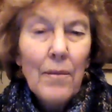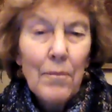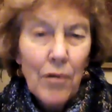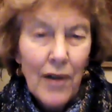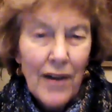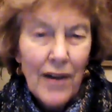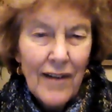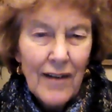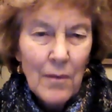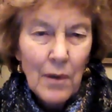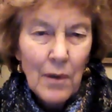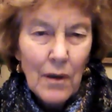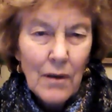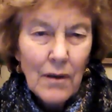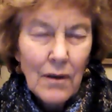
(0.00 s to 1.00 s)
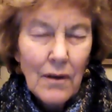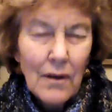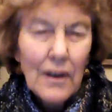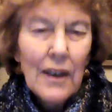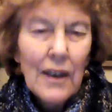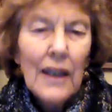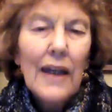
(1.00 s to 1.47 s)
principle
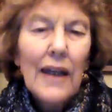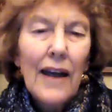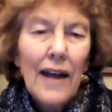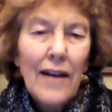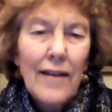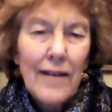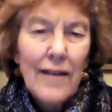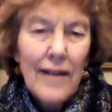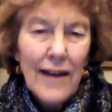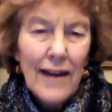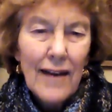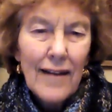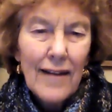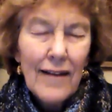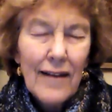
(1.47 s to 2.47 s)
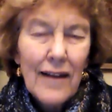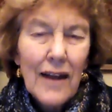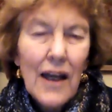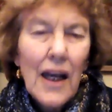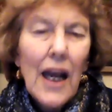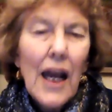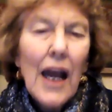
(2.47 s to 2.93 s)
is this,
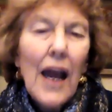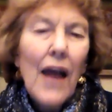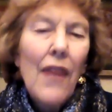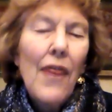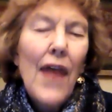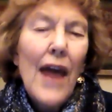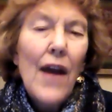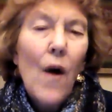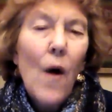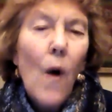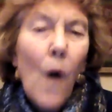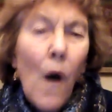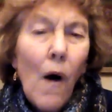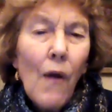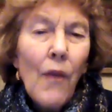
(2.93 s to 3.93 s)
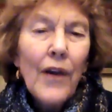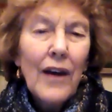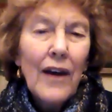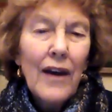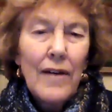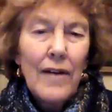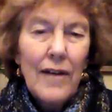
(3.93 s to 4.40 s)
that all the
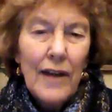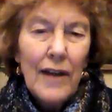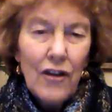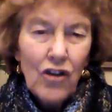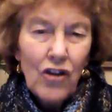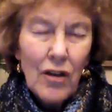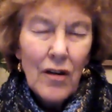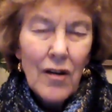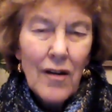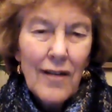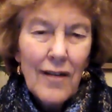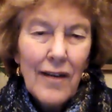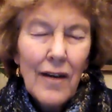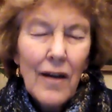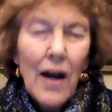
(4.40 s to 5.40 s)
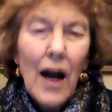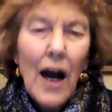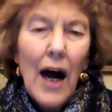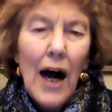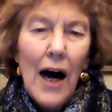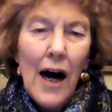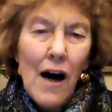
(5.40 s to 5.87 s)
conditions
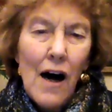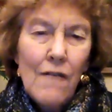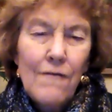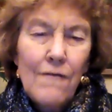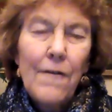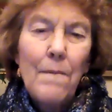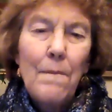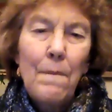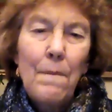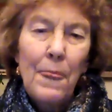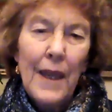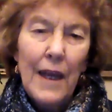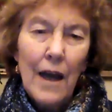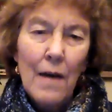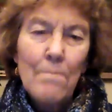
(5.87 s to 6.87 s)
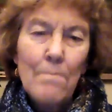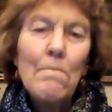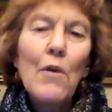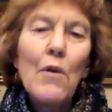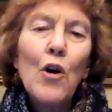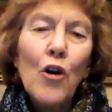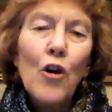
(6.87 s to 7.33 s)
of the
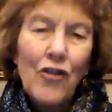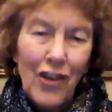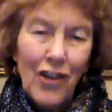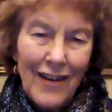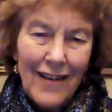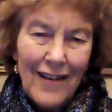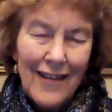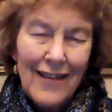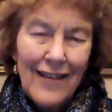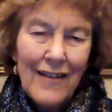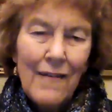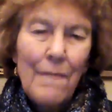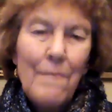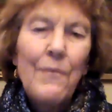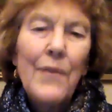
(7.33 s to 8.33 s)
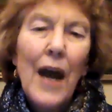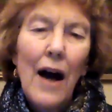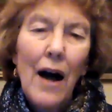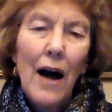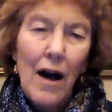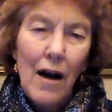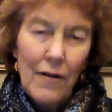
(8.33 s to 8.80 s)
emergence
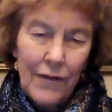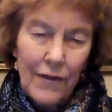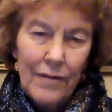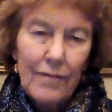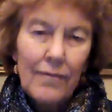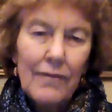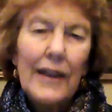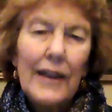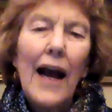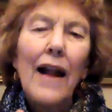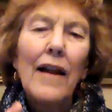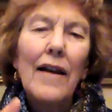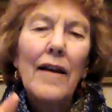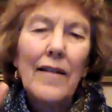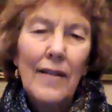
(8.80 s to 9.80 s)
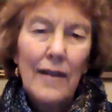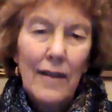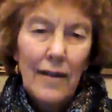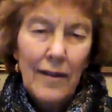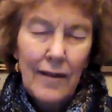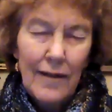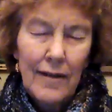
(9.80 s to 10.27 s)
of
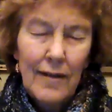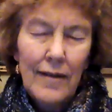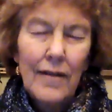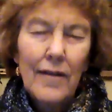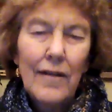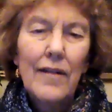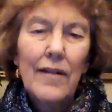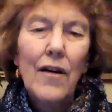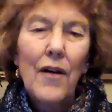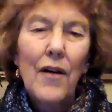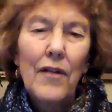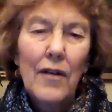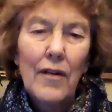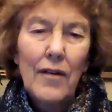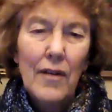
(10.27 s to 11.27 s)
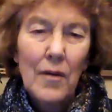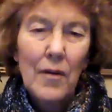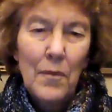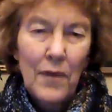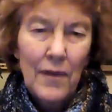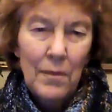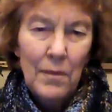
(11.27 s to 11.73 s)
galaxies, star
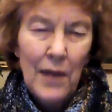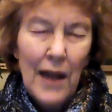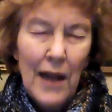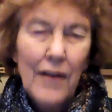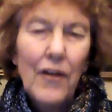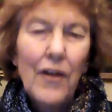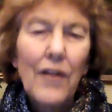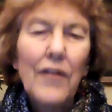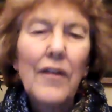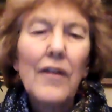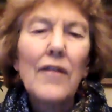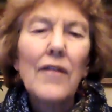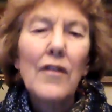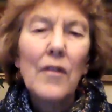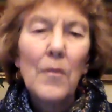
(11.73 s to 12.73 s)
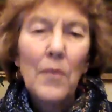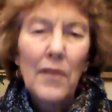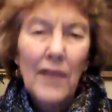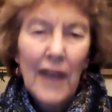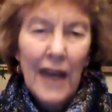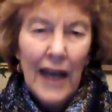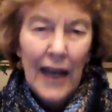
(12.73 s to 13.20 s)
systems, planetary
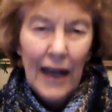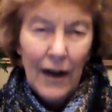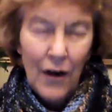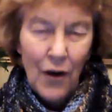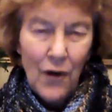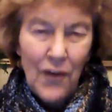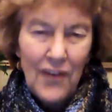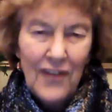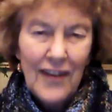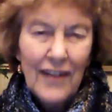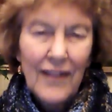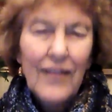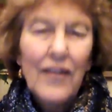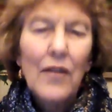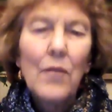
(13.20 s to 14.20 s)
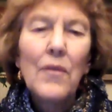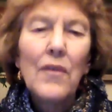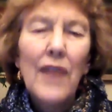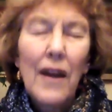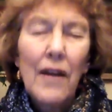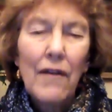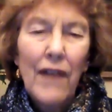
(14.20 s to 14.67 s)
systems, Earth
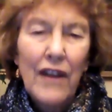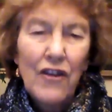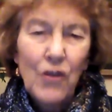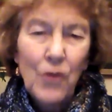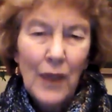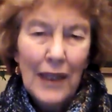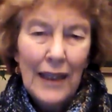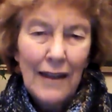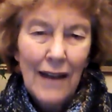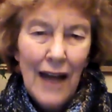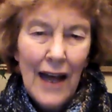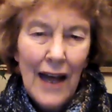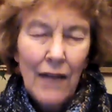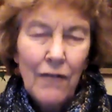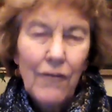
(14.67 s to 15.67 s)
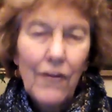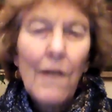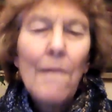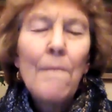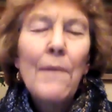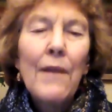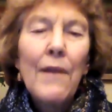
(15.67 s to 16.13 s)
systems, and eventually life,
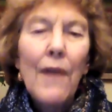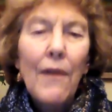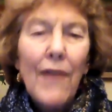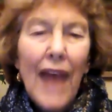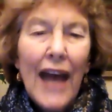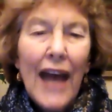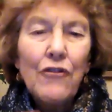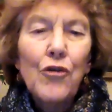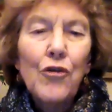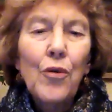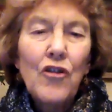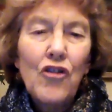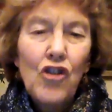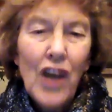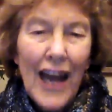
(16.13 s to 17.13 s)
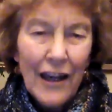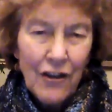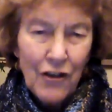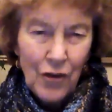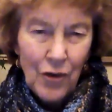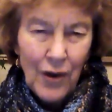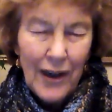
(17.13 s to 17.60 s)
that
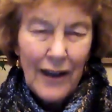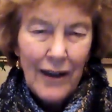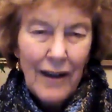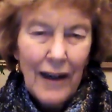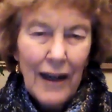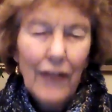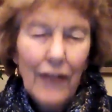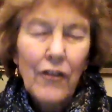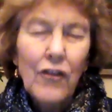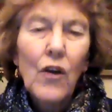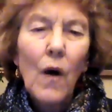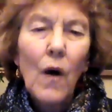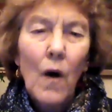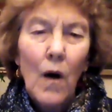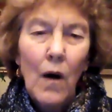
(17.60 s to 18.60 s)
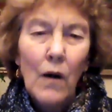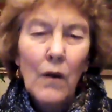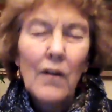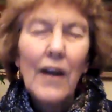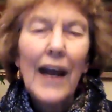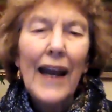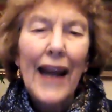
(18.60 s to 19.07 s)
trajectory is
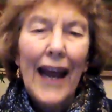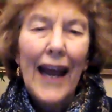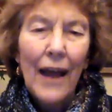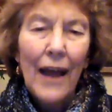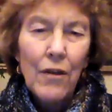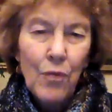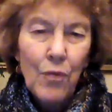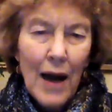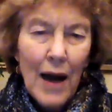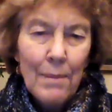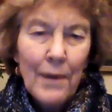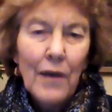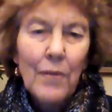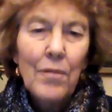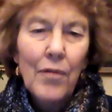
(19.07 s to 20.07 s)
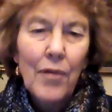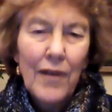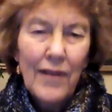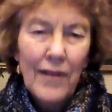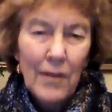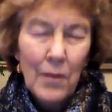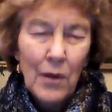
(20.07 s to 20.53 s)
called an anthropic
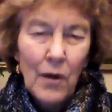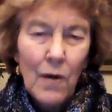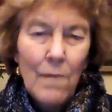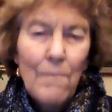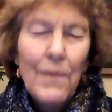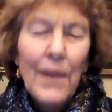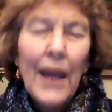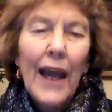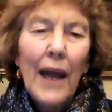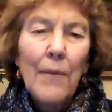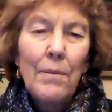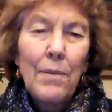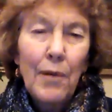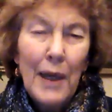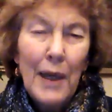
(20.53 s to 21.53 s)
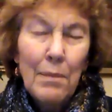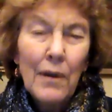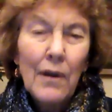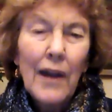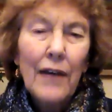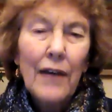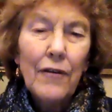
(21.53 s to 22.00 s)
principle. And
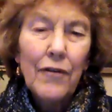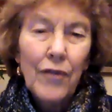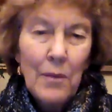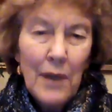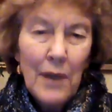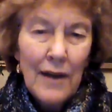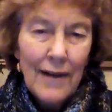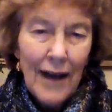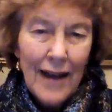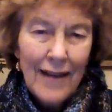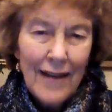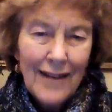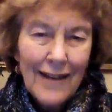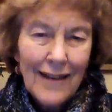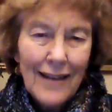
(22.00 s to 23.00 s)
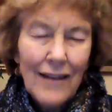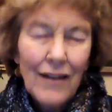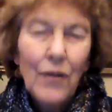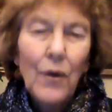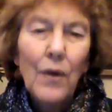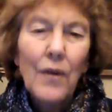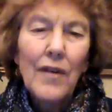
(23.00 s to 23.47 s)
people like Freeman Dyson,
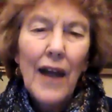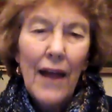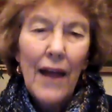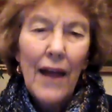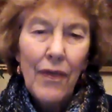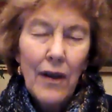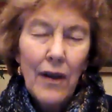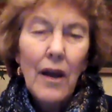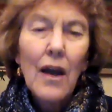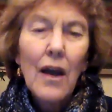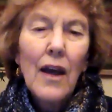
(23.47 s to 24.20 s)
who was at the